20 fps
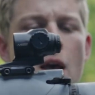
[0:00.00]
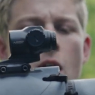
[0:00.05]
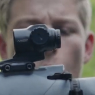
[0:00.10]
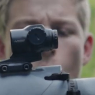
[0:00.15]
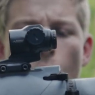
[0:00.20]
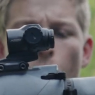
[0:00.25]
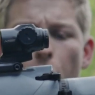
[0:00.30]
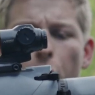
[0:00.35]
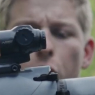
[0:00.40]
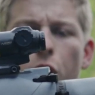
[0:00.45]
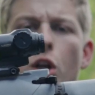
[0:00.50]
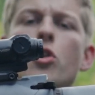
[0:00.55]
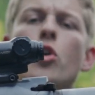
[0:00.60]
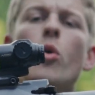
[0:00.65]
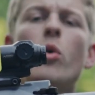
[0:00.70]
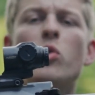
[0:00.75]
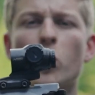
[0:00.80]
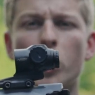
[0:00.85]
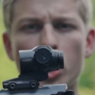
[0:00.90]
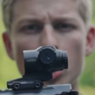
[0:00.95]
What we're going to
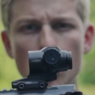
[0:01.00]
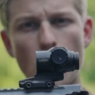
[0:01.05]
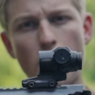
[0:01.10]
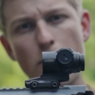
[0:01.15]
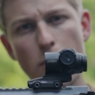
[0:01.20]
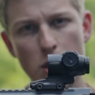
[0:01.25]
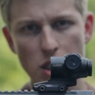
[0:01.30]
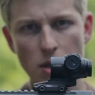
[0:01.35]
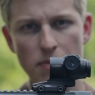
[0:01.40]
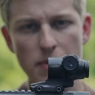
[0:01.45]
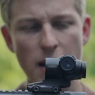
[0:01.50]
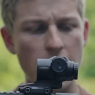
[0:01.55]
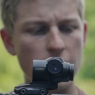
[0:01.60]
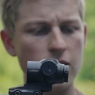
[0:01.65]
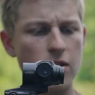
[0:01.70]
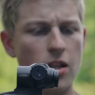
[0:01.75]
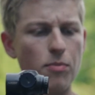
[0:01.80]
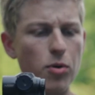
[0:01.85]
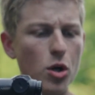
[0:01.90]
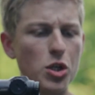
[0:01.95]
do is we're going to do a push-up
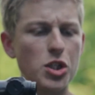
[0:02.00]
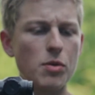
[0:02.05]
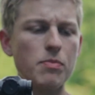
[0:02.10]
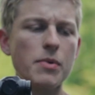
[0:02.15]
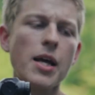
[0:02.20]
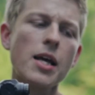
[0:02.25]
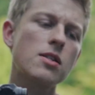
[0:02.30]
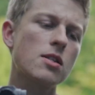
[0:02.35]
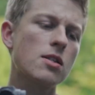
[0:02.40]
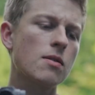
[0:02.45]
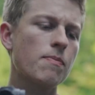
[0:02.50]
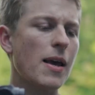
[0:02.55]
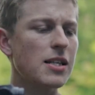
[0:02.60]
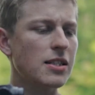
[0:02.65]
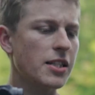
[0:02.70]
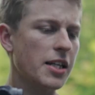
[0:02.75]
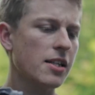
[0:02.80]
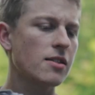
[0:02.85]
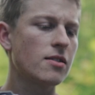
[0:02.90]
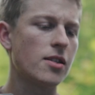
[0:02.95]
test. The push-up test
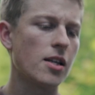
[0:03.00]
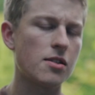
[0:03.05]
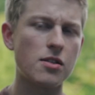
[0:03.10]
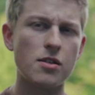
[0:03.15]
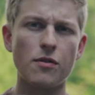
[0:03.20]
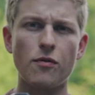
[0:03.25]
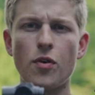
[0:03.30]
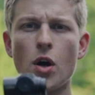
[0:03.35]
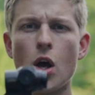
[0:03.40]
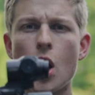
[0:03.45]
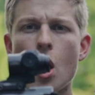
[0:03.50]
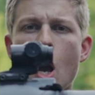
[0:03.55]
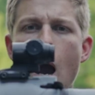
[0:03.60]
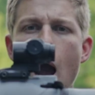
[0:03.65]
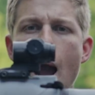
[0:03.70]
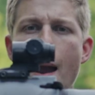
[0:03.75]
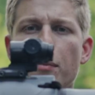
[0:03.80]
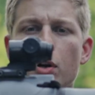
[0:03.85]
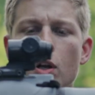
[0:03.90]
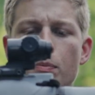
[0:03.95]
basically consists of
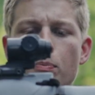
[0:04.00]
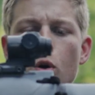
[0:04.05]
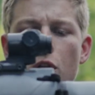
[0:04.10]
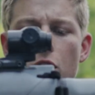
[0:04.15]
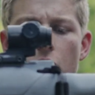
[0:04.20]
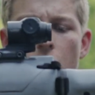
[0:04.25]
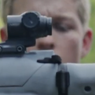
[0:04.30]
I'm going to put